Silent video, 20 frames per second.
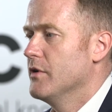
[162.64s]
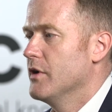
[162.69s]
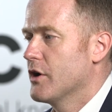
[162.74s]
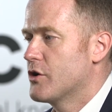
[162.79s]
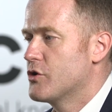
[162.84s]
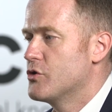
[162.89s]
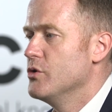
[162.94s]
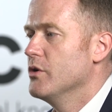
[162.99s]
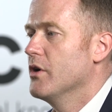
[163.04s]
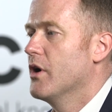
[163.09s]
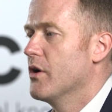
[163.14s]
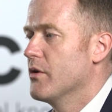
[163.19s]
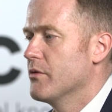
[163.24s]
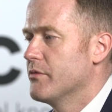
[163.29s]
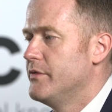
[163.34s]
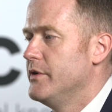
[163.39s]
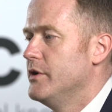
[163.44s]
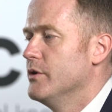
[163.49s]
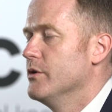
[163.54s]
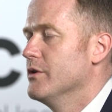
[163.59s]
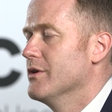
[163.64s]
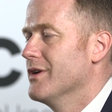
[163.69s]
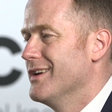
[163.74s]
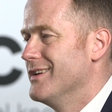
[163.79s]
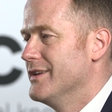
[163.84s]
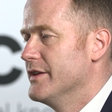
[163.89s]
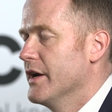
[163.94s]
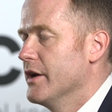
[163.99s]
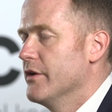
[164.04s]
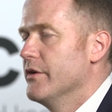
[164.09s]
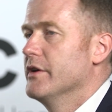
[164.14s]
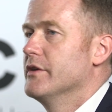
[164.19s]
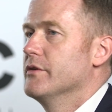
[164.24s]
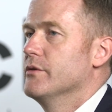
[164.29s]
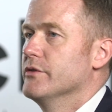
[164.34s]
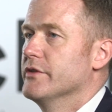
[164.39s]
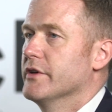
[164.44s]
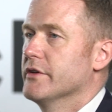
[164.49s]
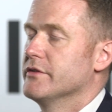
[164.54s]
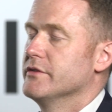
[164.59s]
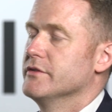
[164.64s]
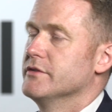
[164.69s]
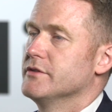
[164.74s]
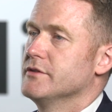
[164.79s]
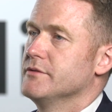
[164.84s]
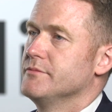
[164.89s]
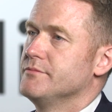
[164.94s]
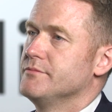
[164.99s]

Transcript: acute heart failure and diuretic resistance.